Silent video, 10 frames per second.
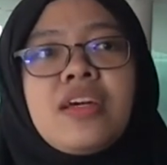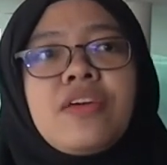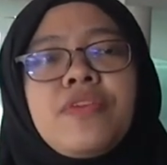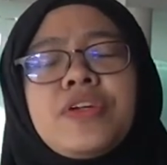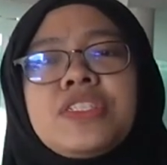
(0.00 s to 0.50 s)

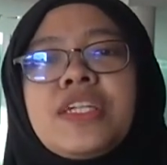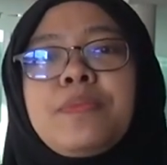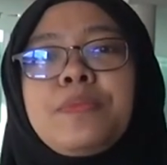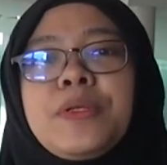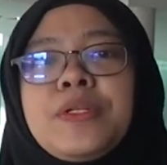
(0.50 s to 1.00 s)
For
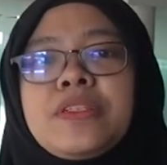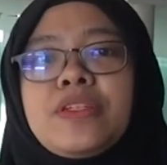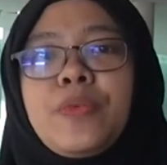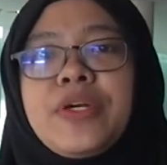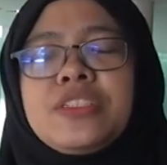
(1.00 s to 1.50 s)
example,
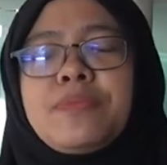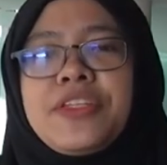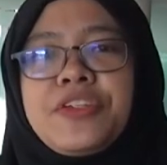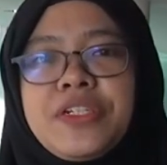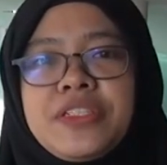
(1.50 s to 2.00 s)
the waste
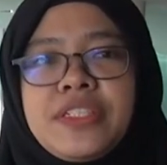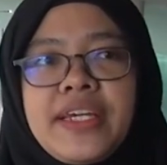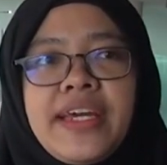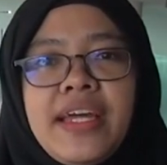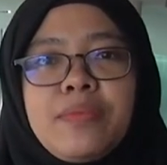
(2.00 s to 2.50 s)
material
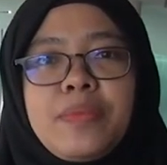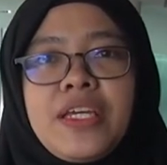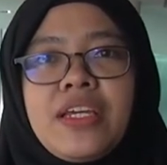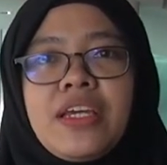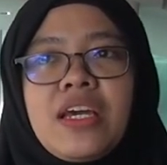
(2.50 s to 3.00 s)
that can
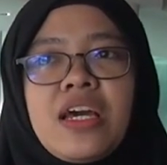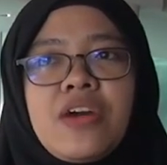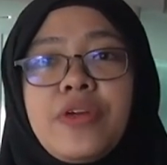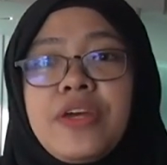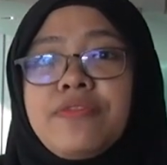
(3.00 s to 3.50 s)
be
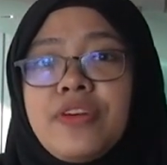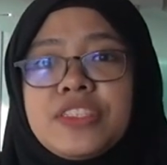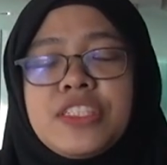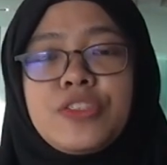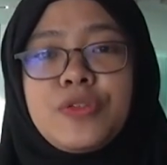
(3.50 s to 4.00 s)
reinforced
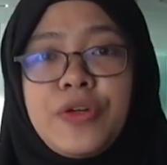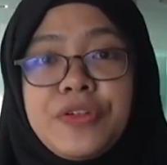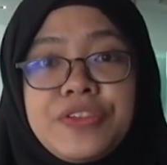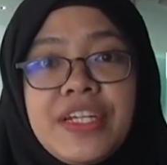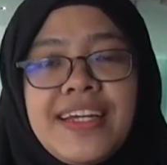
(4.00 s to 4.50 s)
into
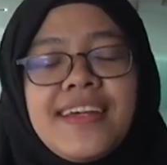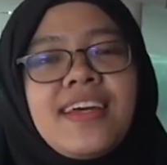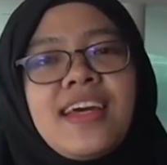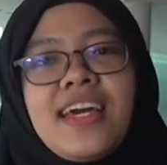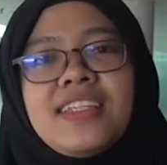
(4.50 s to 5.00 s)
concrete
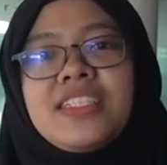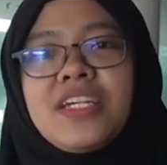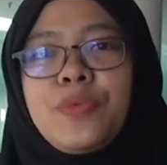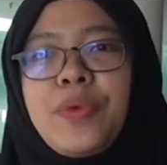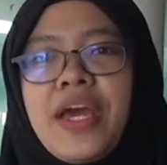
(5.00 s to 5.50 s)
and
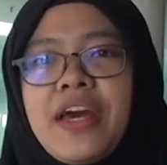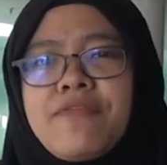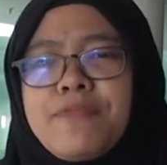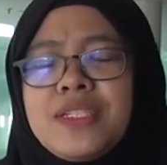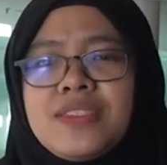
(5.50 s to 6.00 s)
third, we
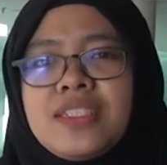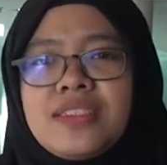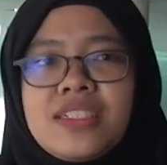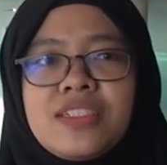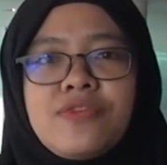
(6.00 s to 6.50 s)
have
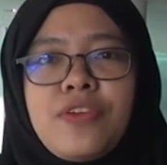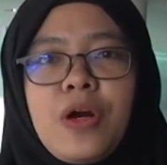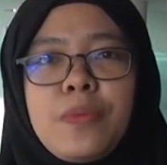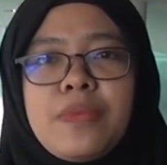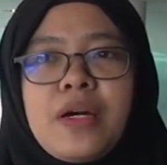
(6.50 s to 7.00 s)
businesses
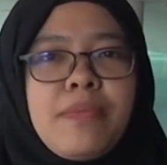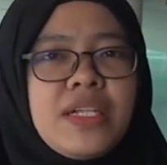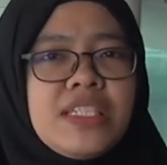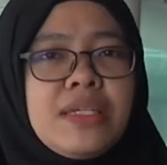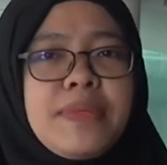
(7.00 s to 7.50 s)
from
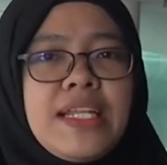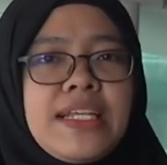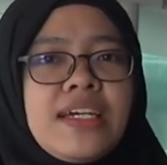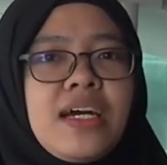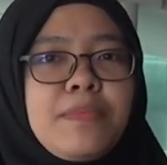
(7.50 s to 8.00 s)

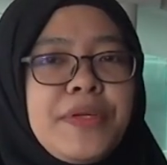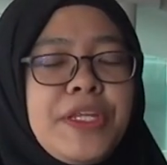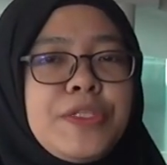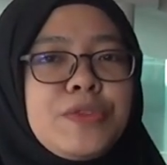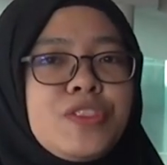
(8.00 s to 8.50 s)
multi-billion
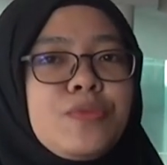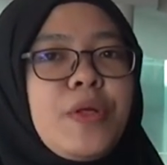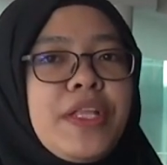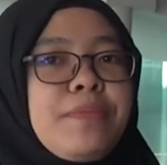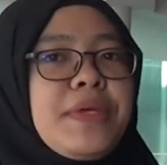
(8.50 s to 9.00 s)
company to
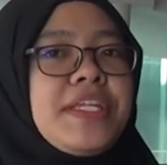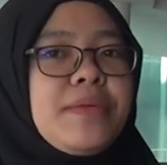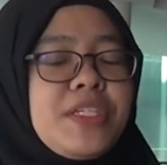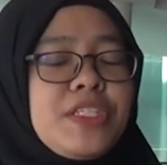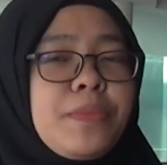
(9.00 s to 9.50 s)
small and
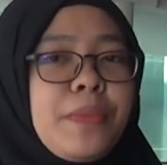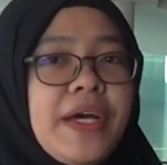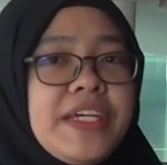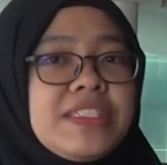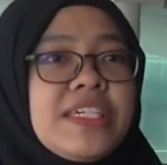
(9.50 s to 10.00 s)
medium
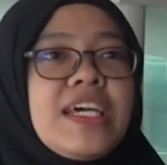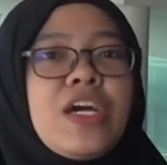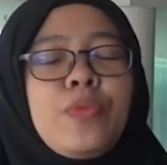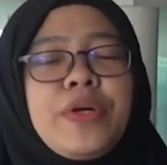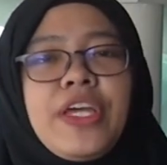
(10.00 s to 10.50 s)
enterprise
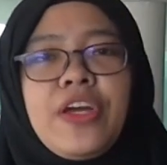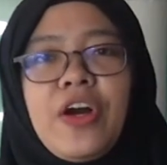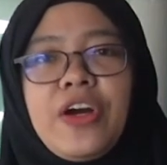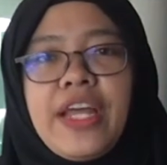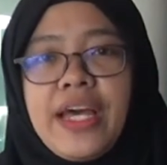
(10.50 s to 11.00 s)
working
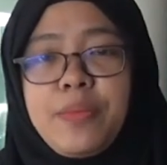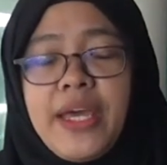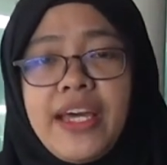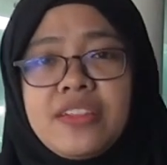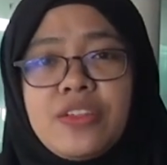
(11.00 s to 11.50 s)
on
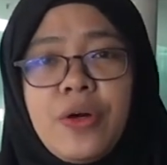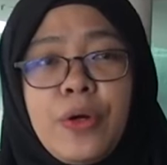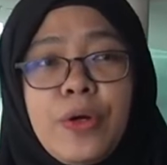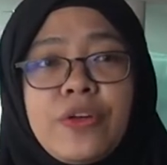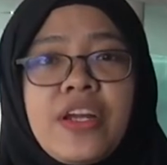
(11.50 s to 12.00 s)
IBS
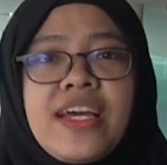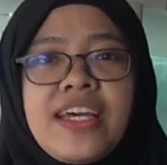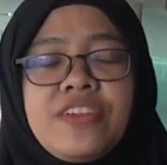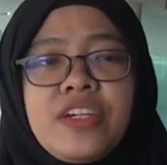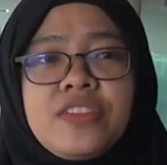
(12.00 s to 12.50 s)
or
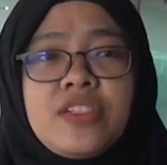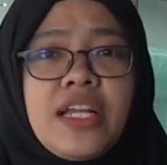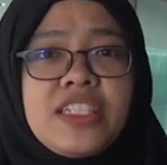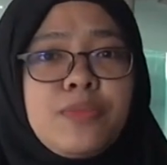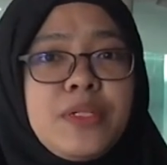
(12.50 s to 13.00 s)

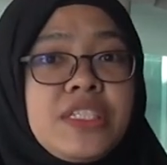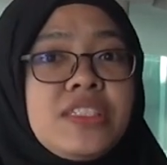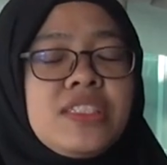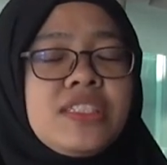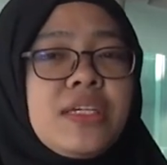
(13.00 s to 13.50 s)
industrialized building
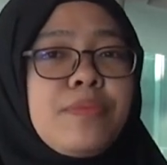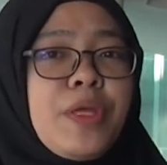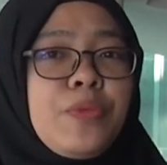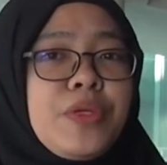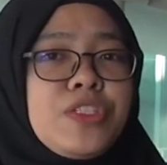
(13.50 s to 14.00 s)
system
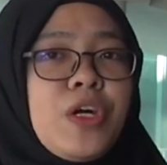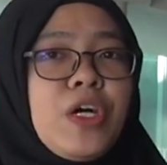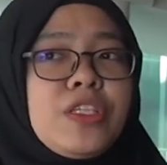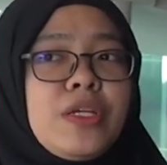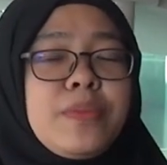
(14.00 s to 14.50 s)
in which
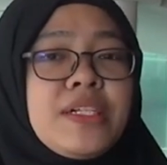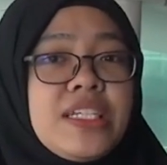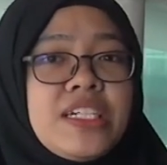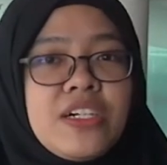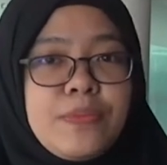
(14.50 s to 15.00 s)
all the
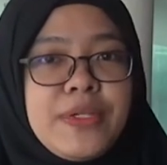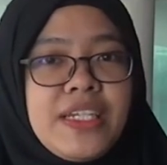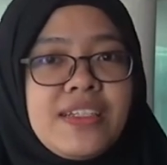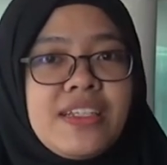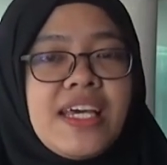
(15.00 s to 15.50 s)
building
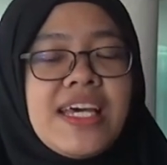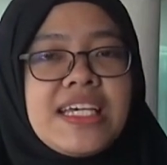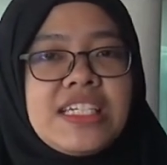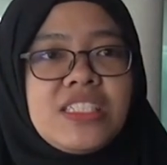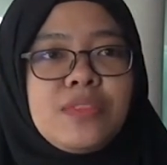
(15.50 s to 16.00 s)
component
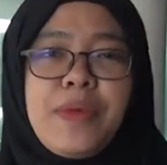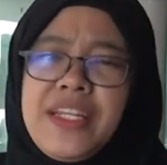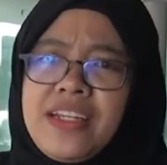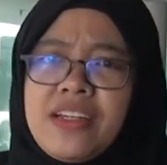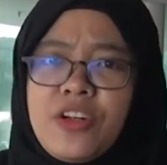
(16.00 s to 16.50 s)
is made
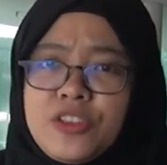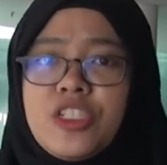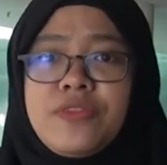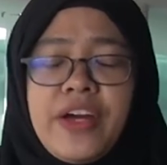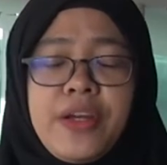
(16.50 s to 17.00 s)
in a
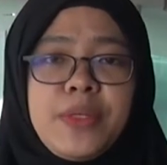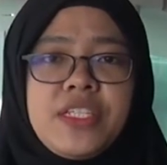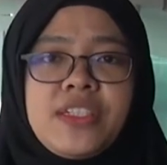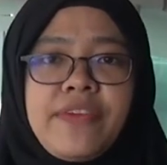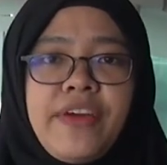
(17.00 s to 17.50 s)
controlled environment
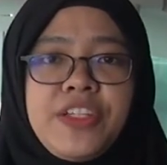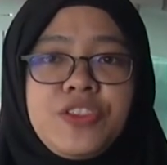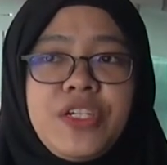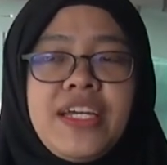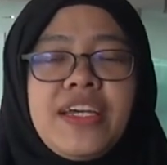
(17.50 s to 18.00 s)
inside
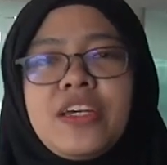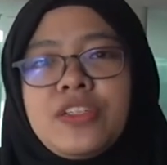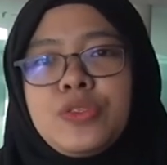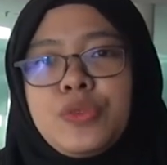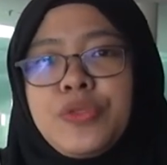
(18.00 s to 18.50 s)
factory
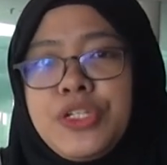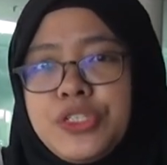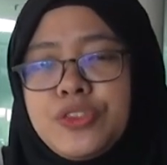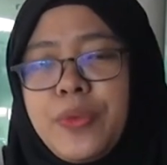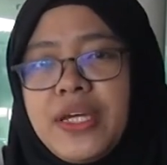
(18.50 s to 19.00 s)
to
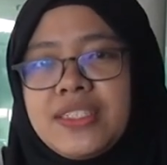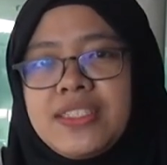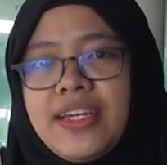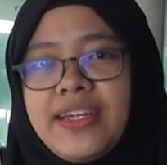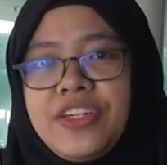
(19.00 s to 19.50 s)
reduce
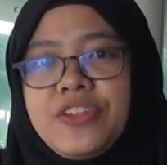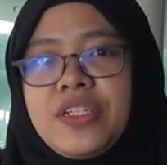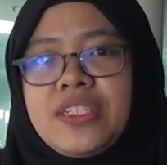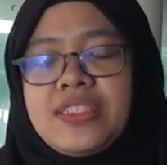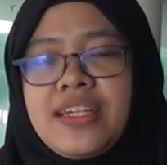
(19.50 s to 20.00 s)
waste and
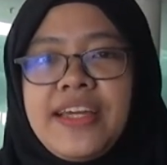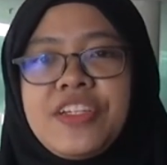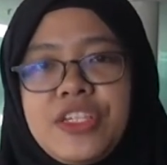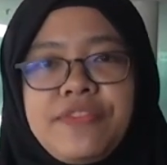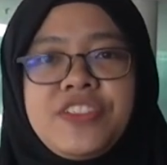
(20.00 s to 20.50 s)
increase
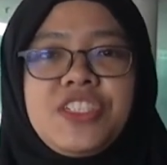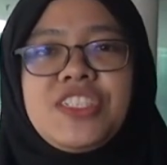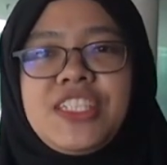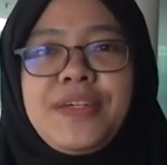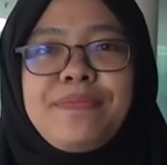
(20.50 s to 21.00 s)
energy efficiency.